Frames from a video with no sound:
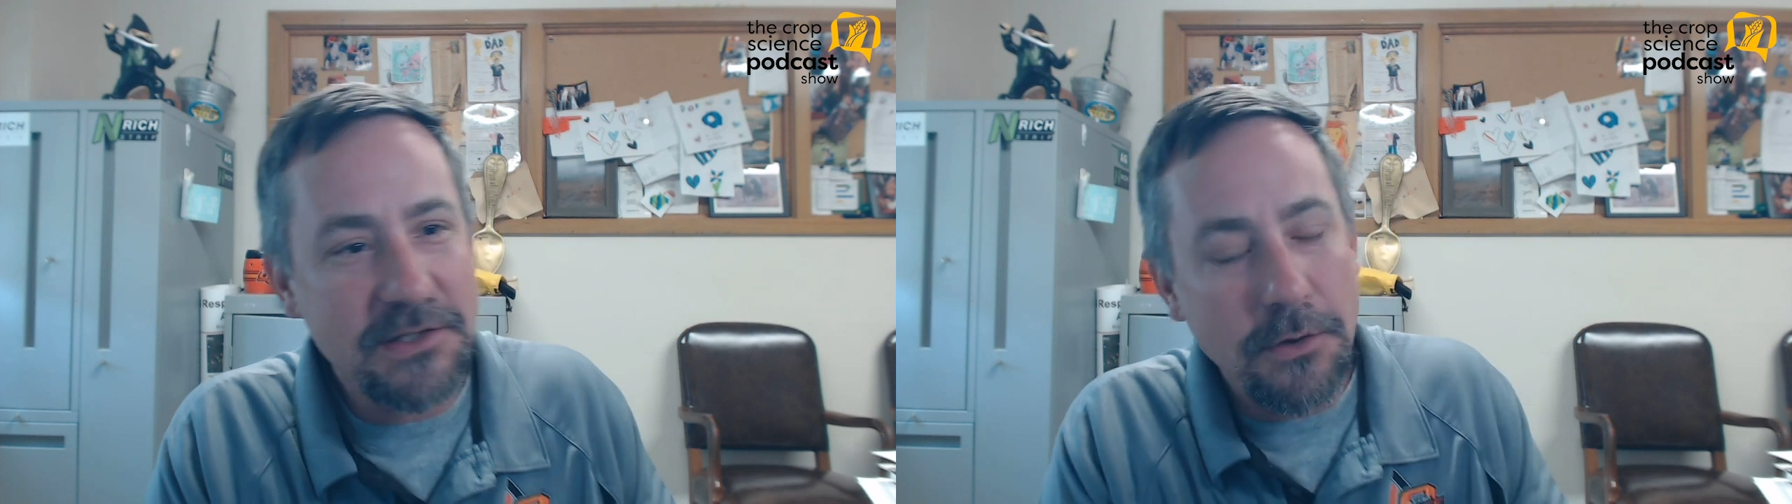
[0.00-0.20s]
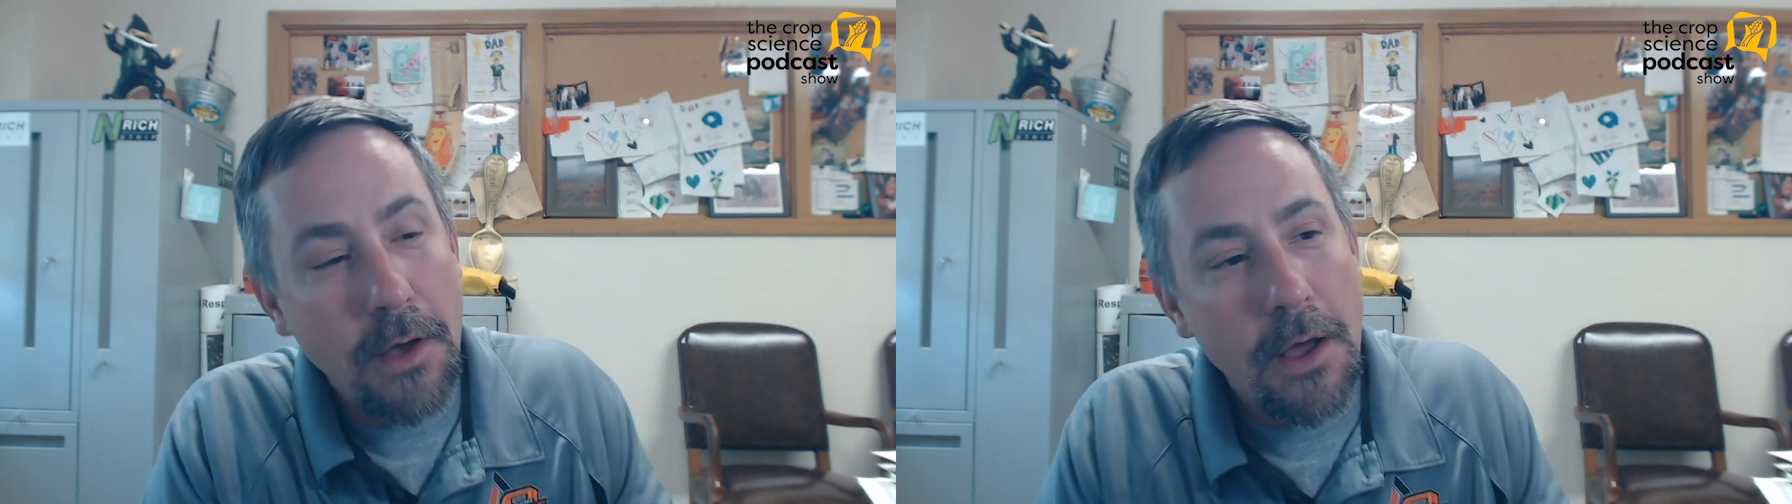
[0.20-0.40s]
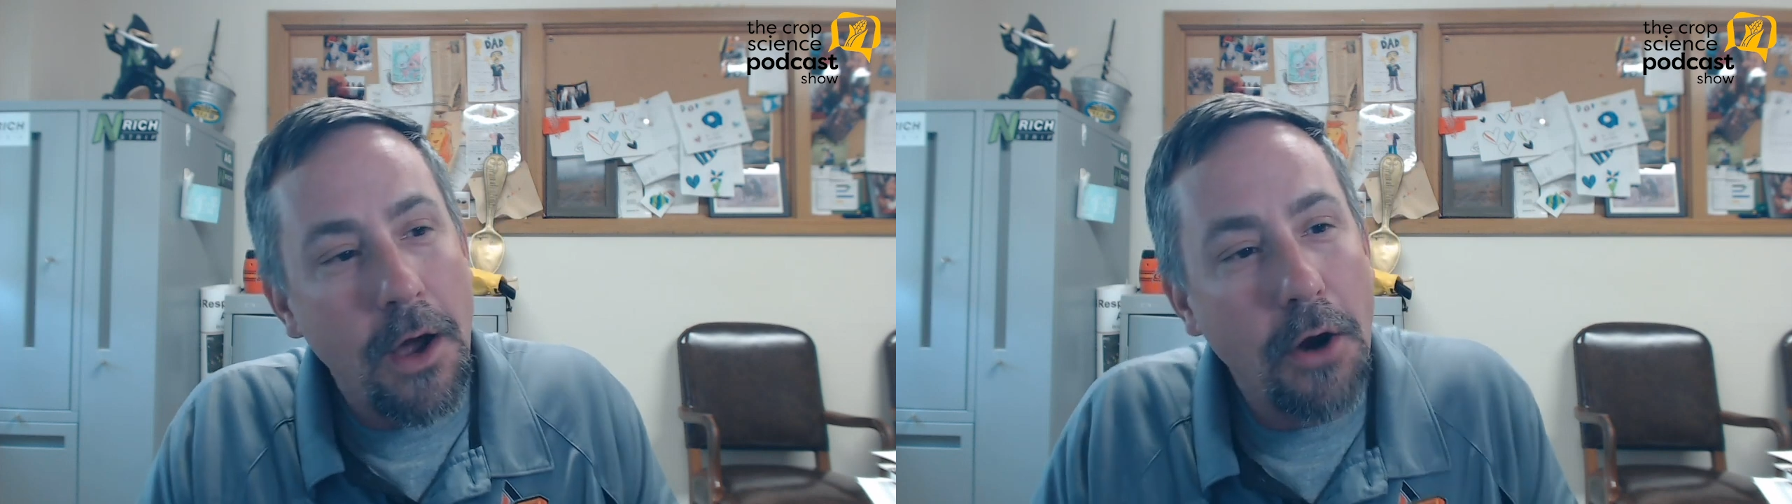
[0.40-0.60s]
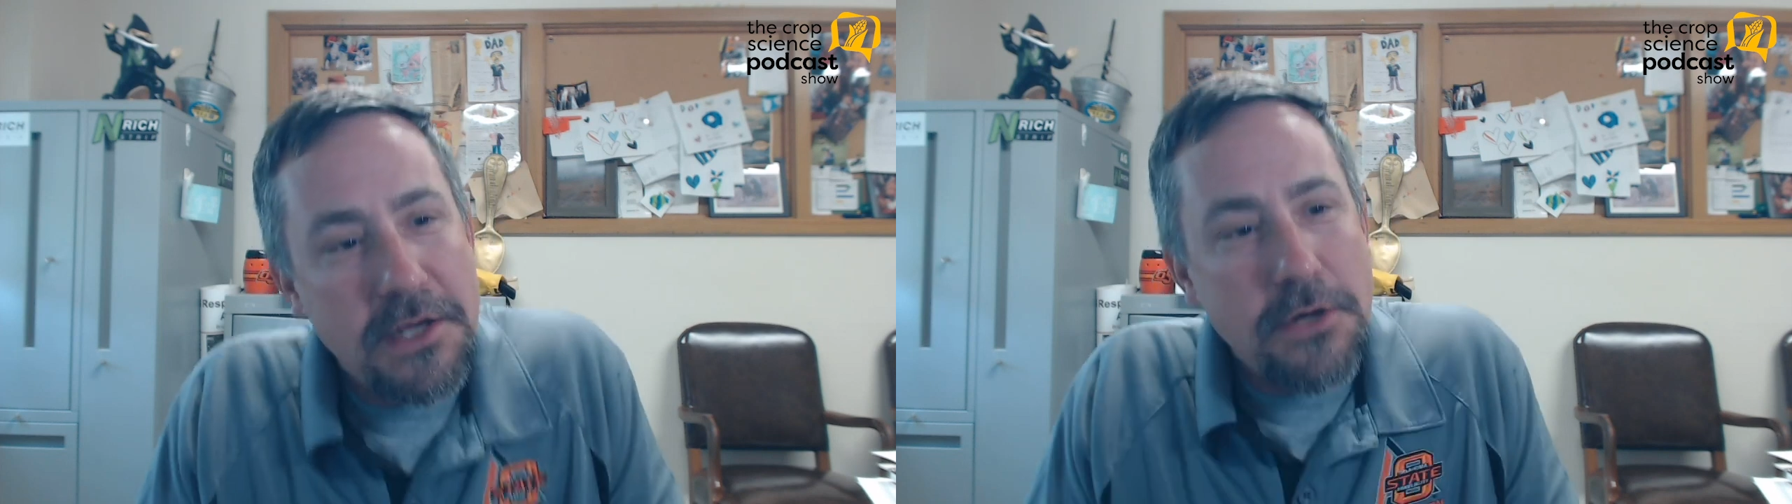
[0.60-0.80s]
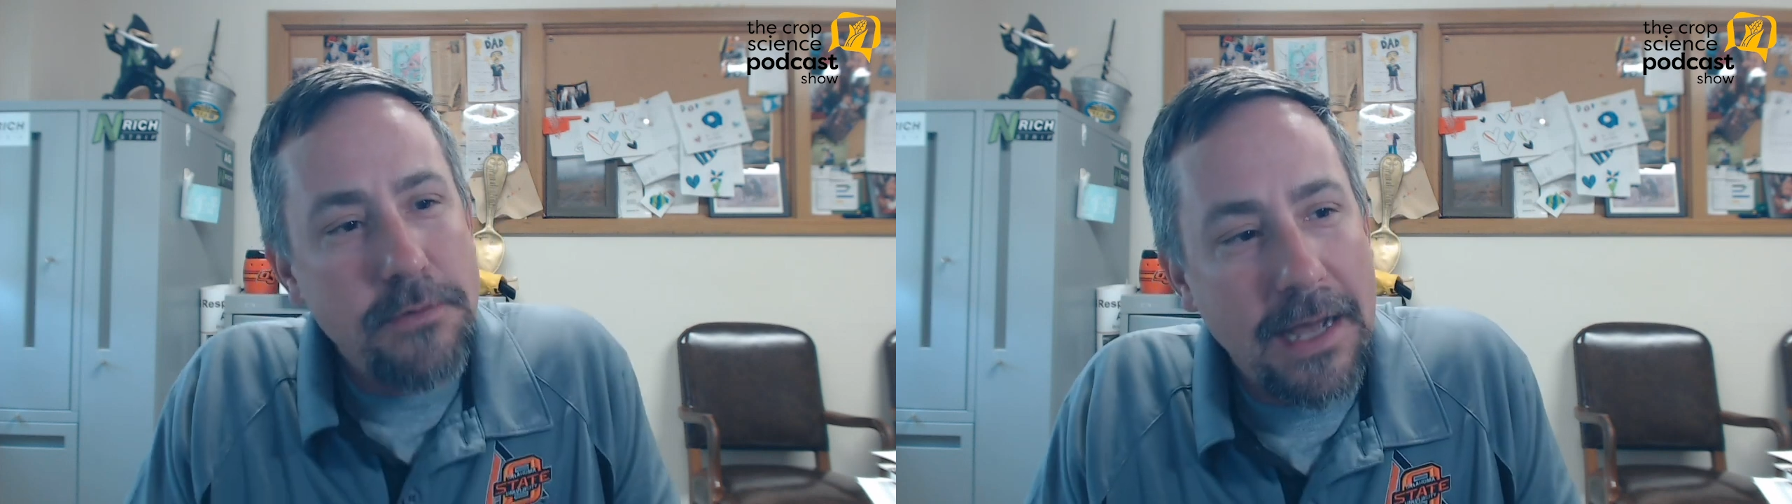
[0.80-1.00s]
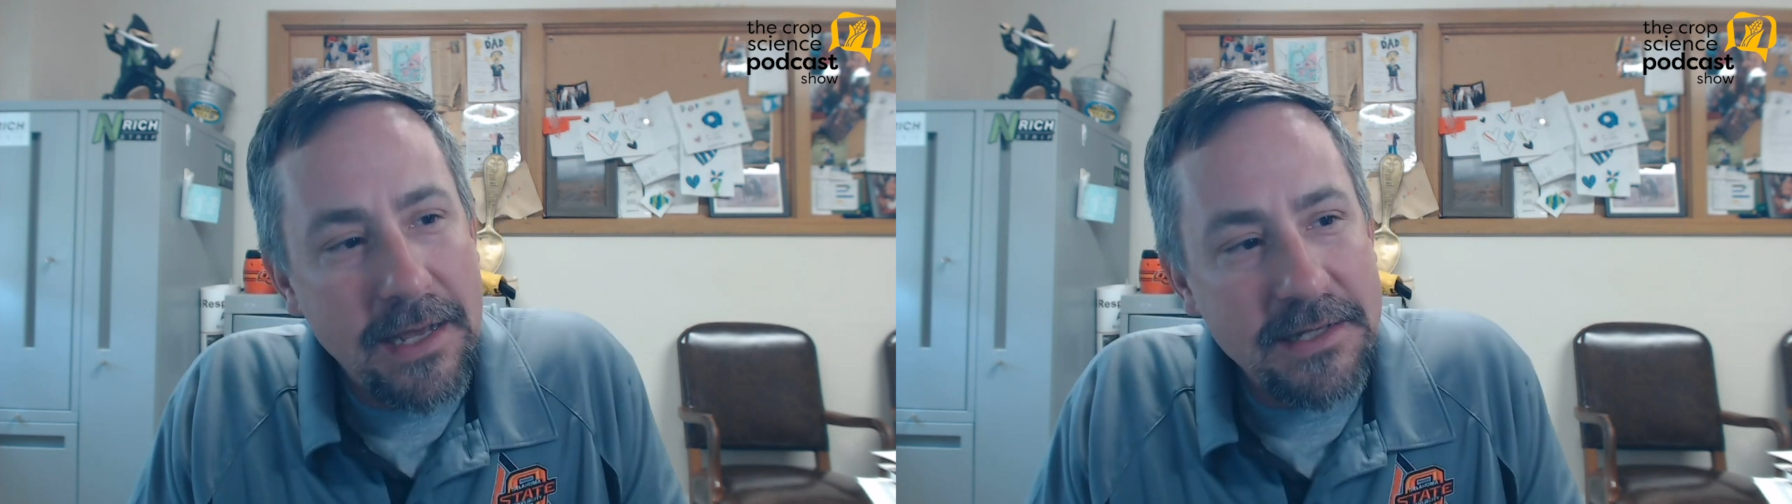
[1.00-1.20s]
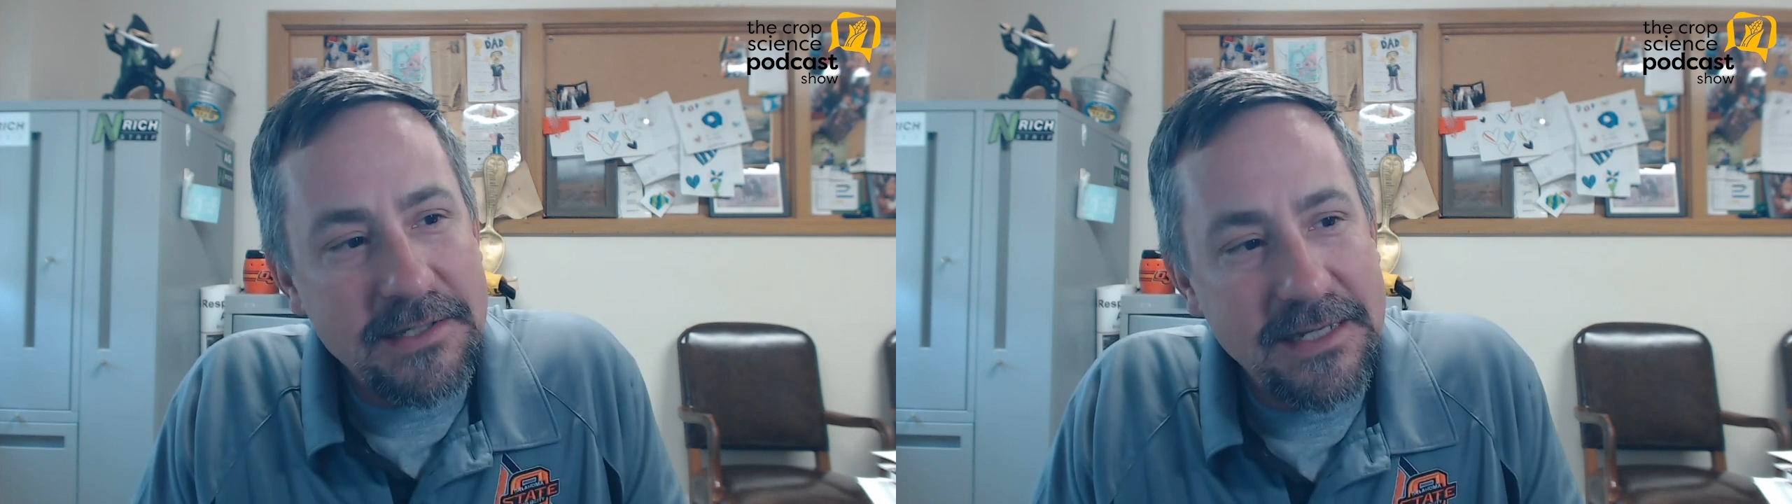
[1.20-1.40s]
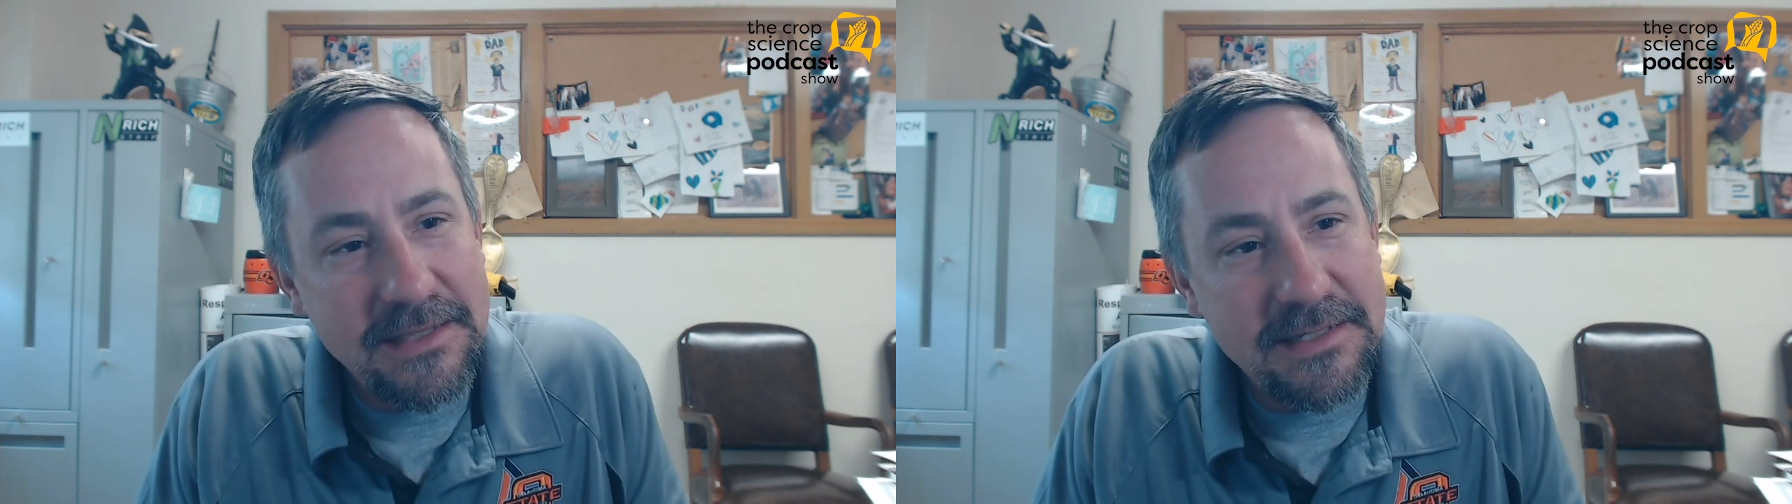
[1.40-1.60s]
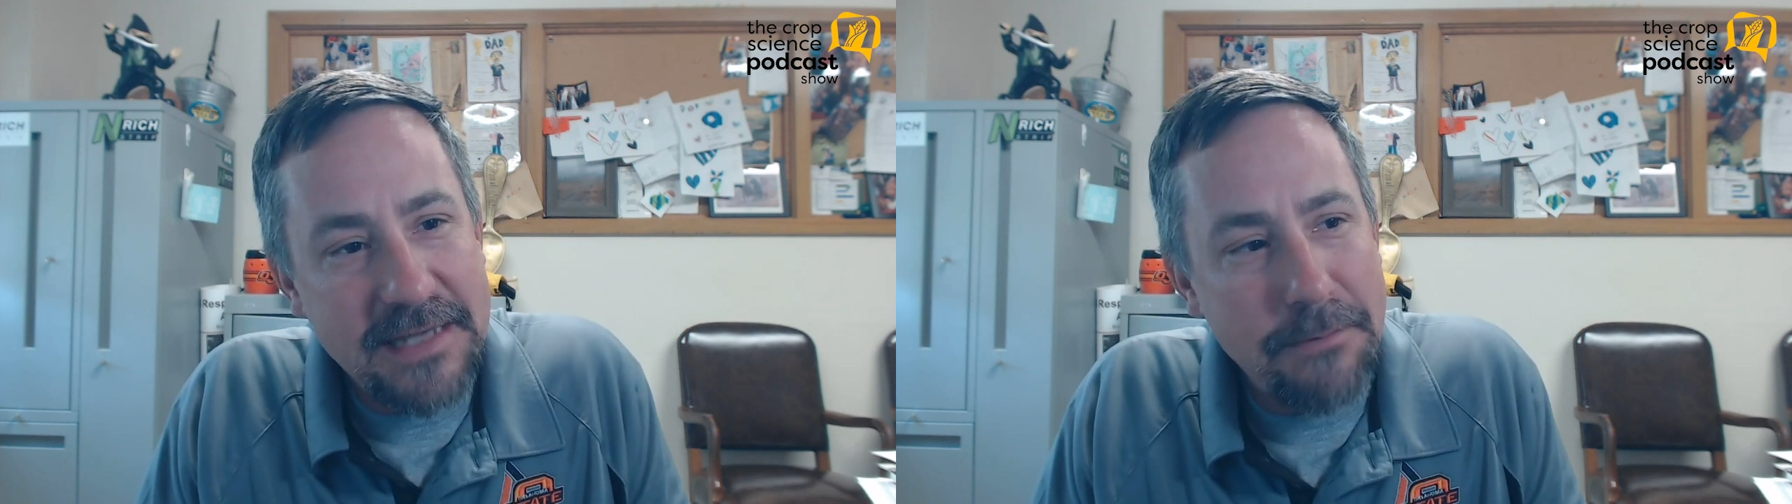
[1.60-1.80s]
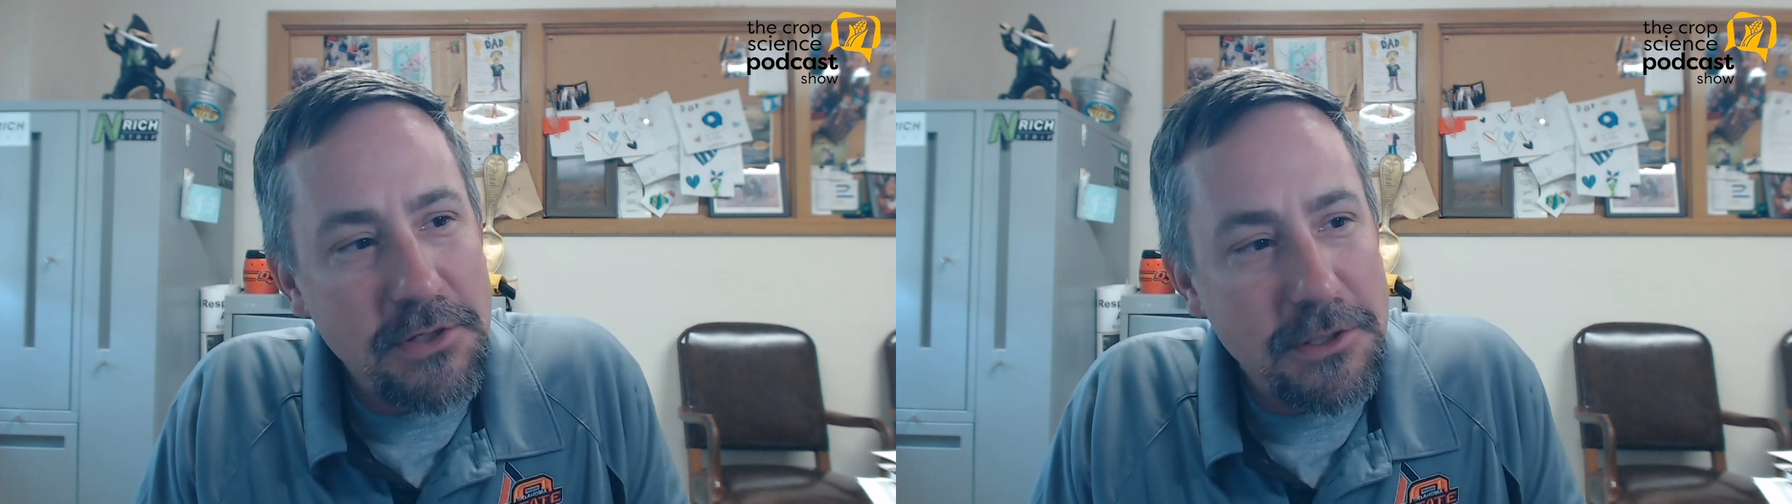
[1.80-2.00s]
So are you guys seeing the
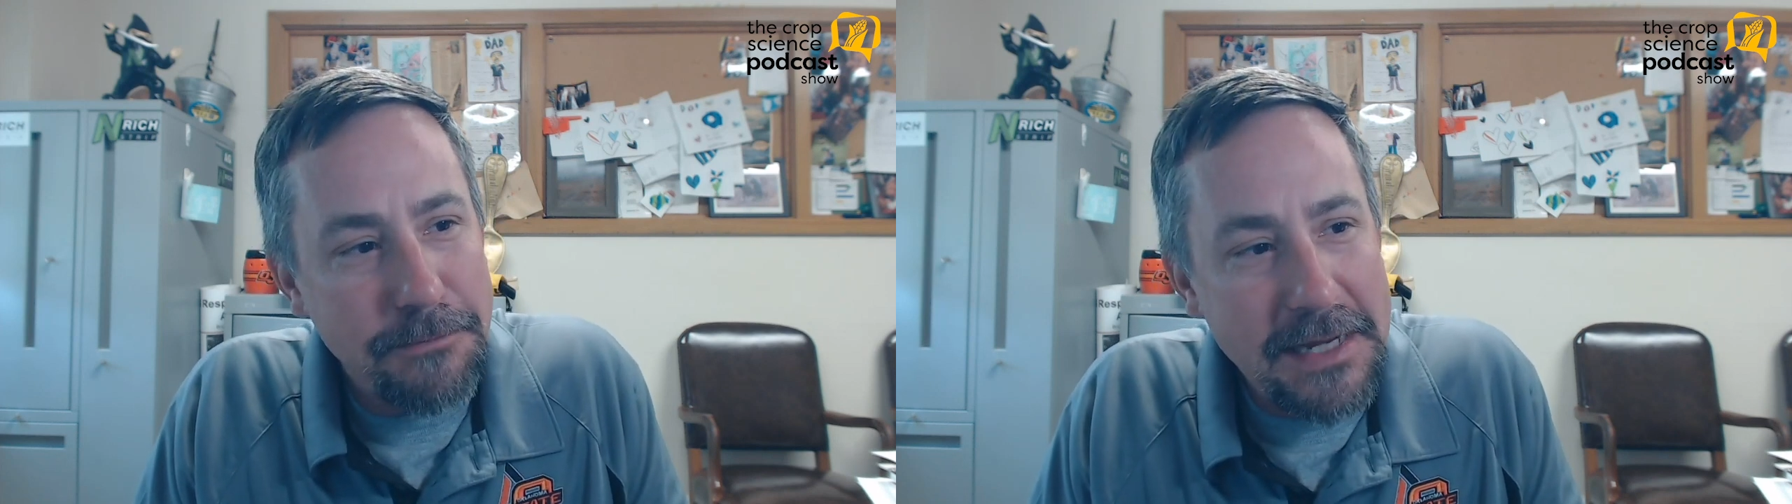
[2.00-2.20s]
same in your